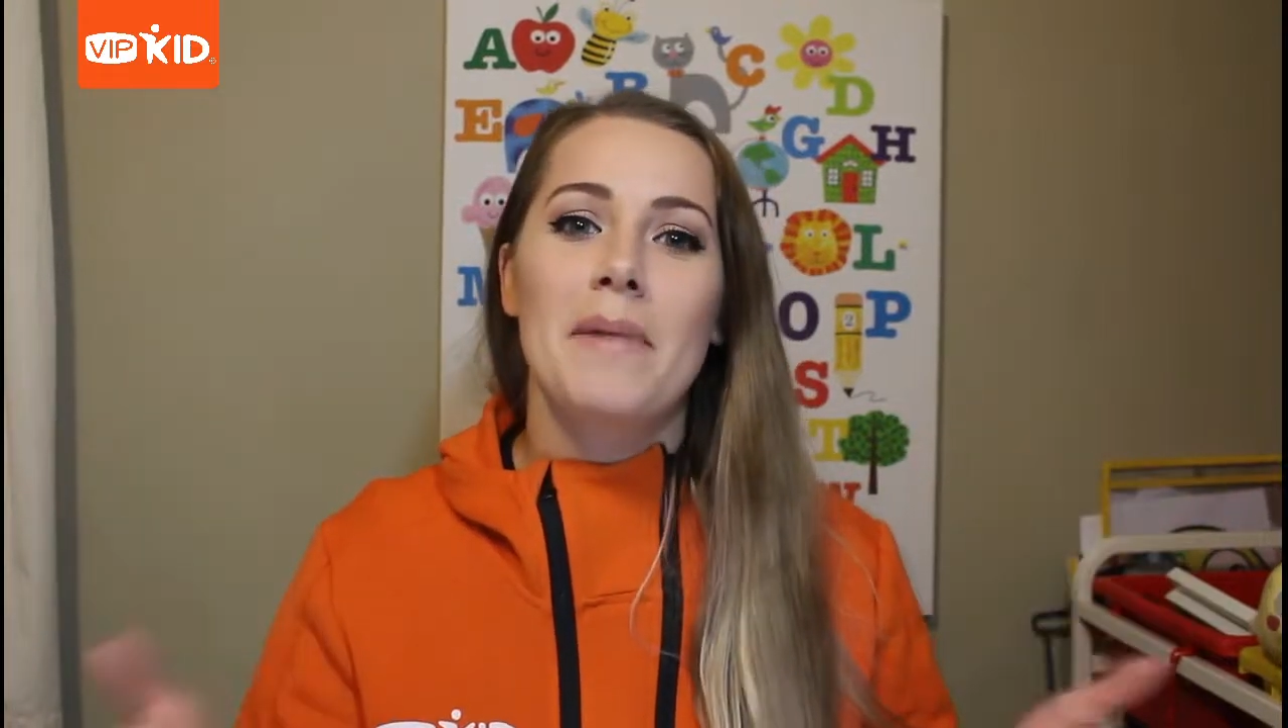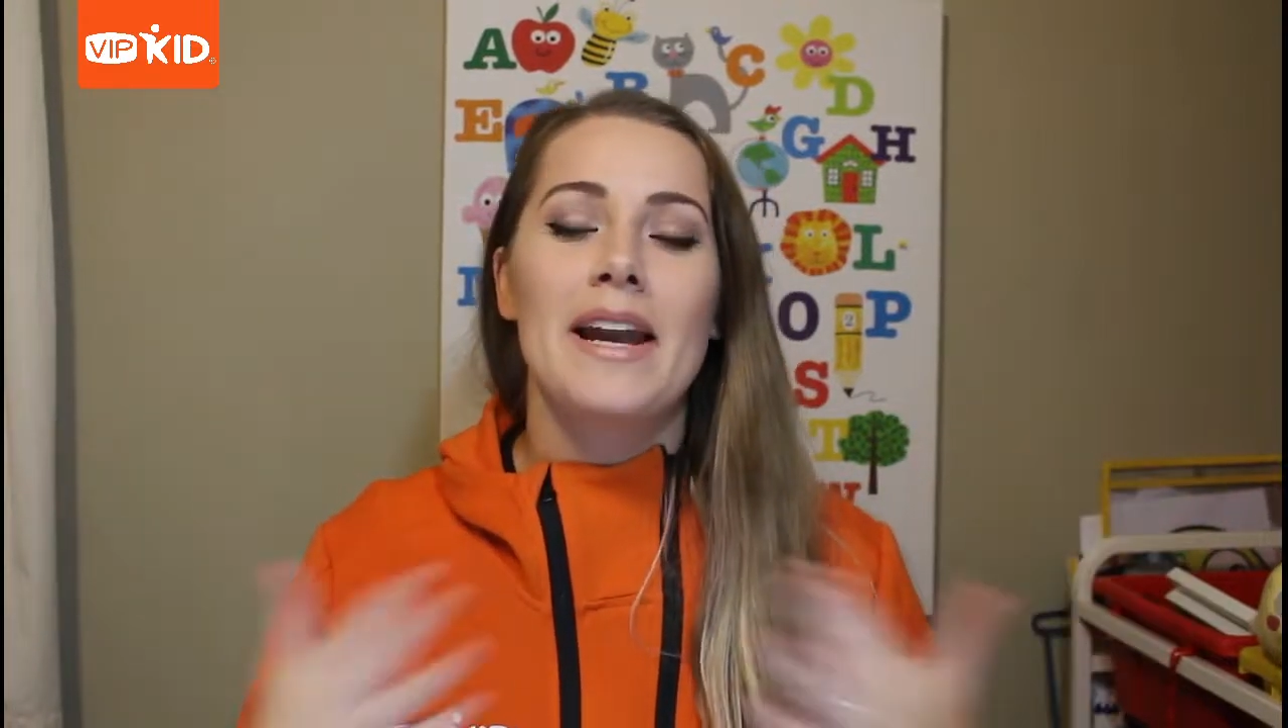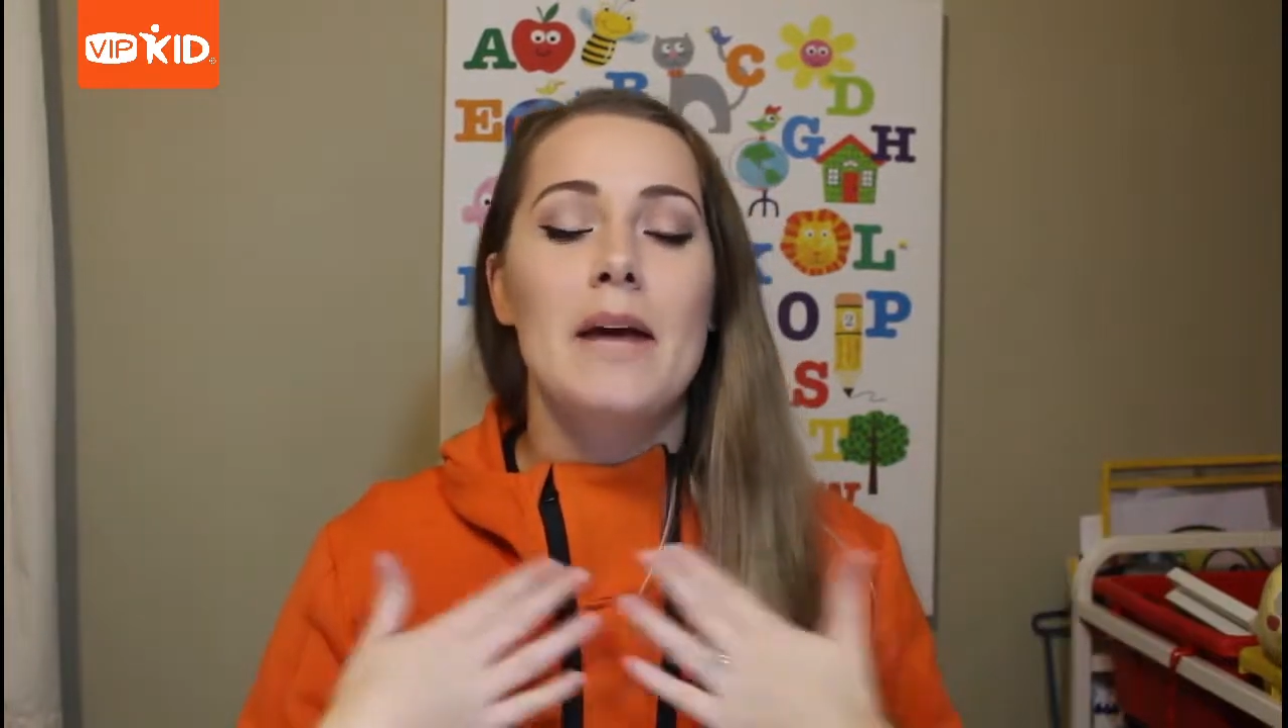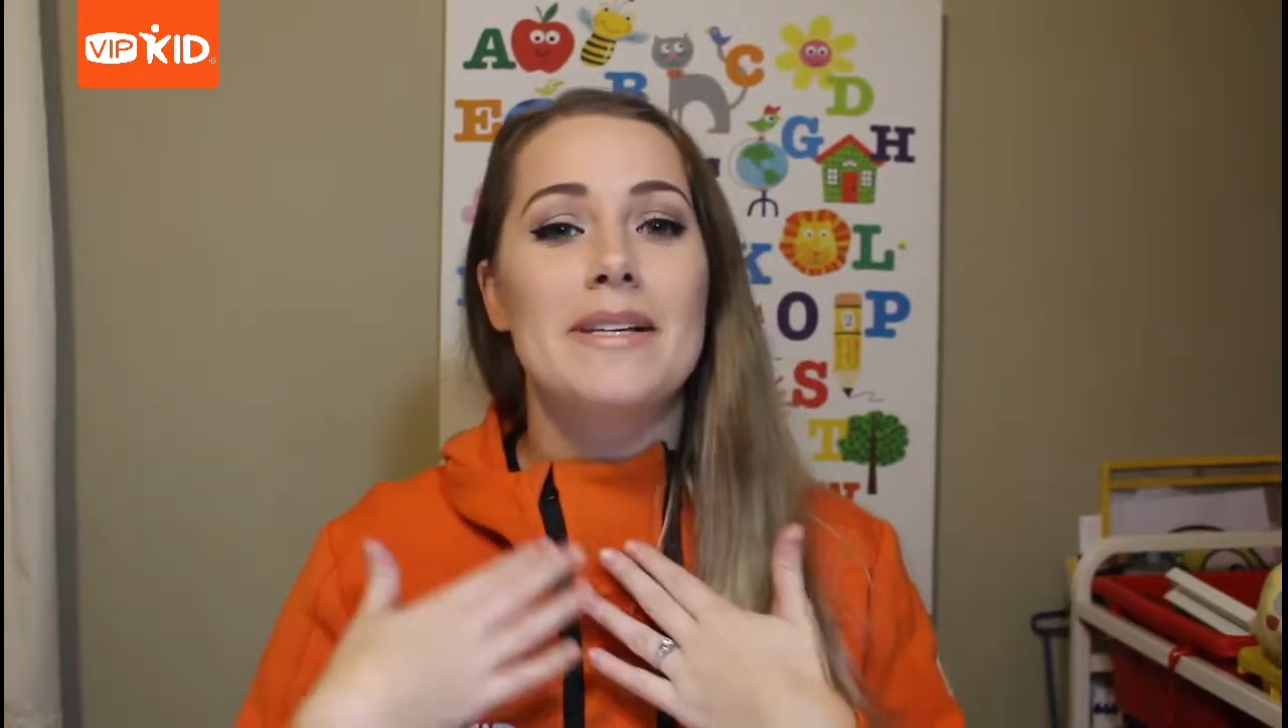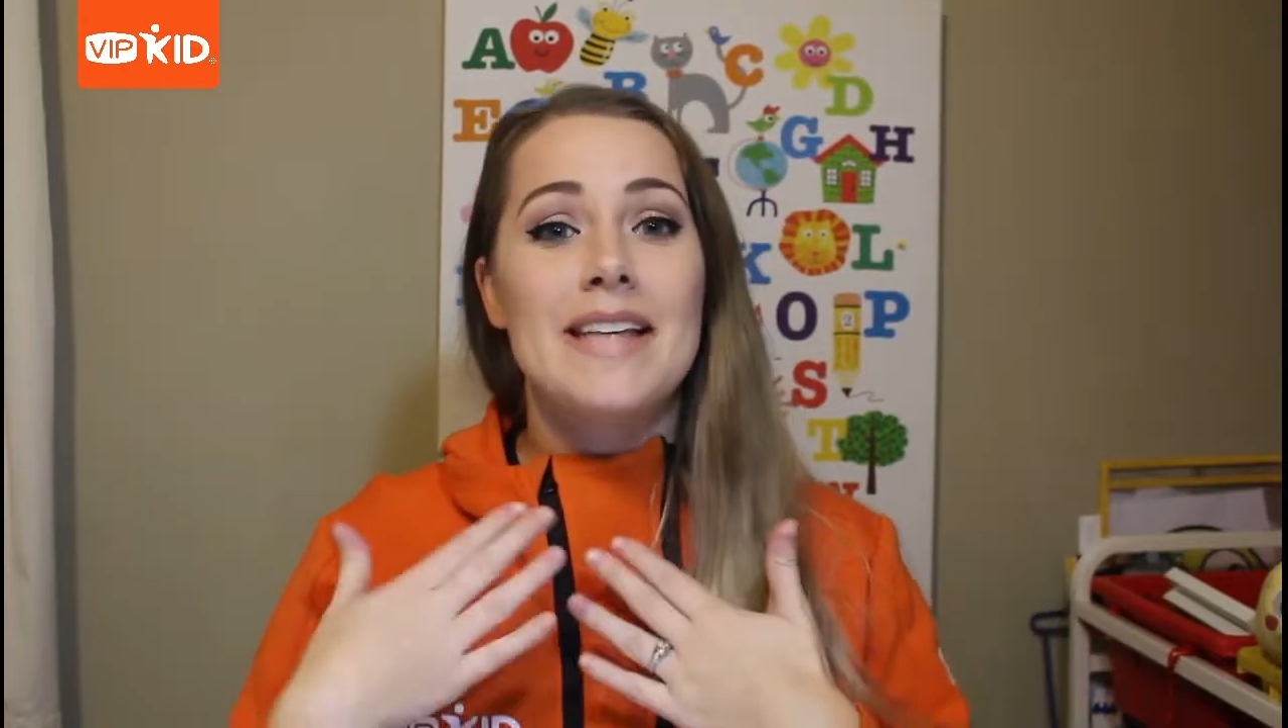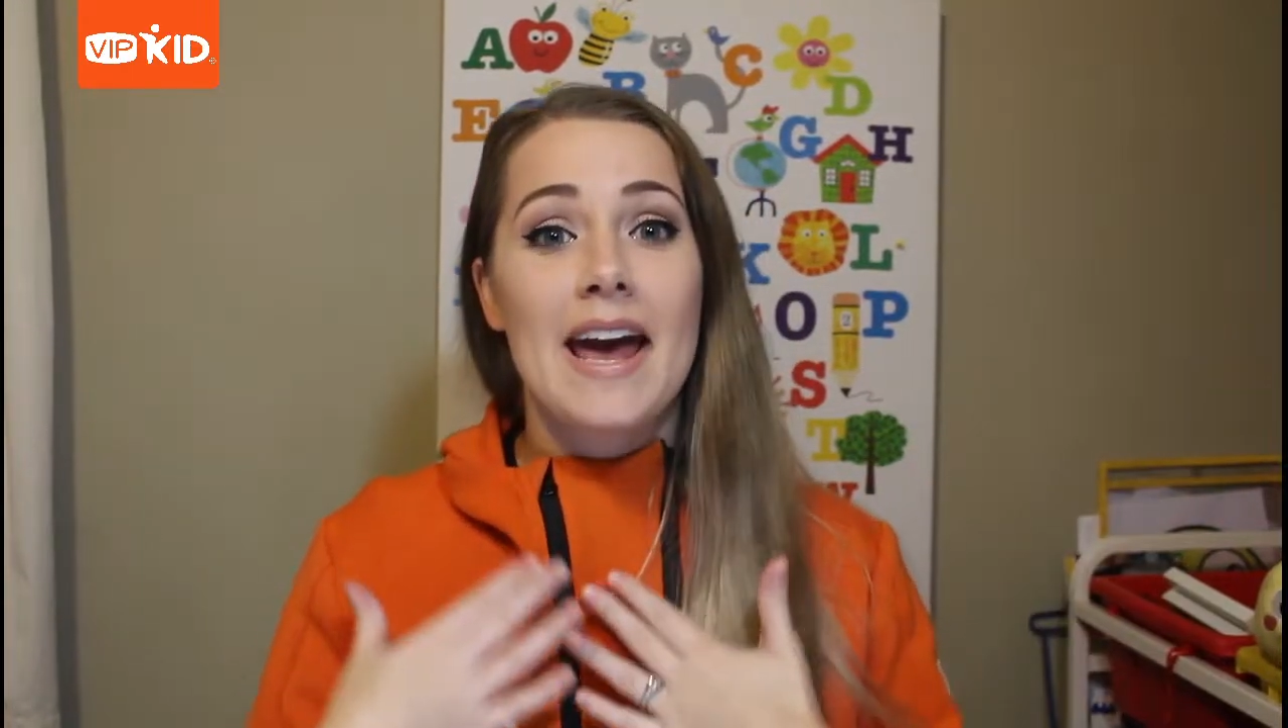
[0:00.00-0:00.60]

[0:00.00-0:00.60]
my name is